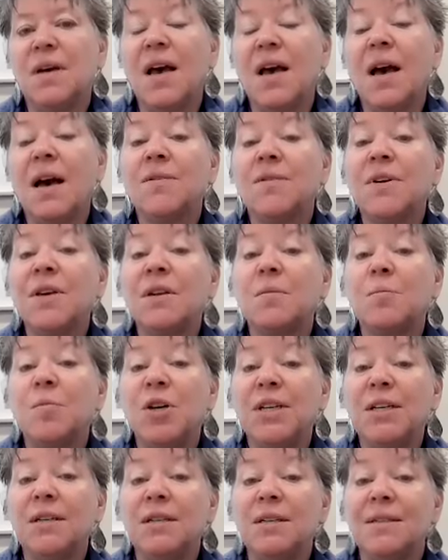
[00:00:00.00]
having an
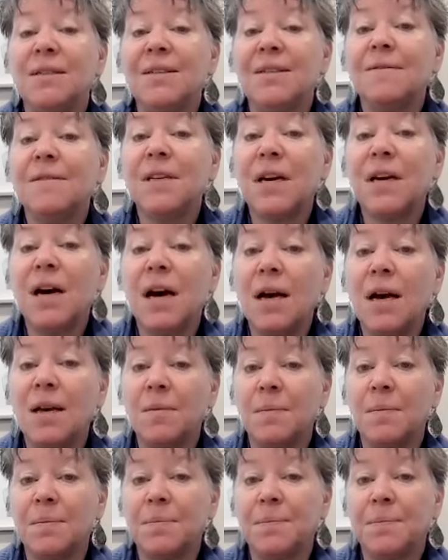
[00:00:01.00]
abundance of
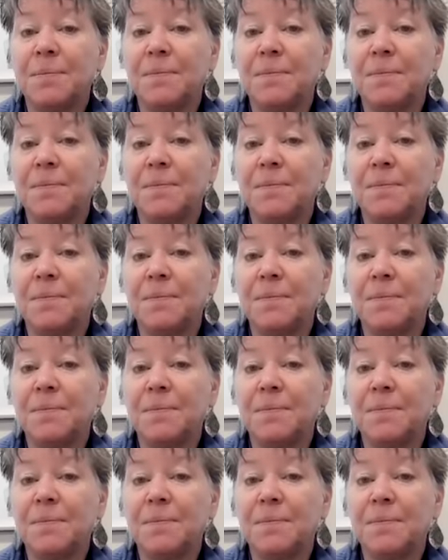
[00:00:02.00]
time.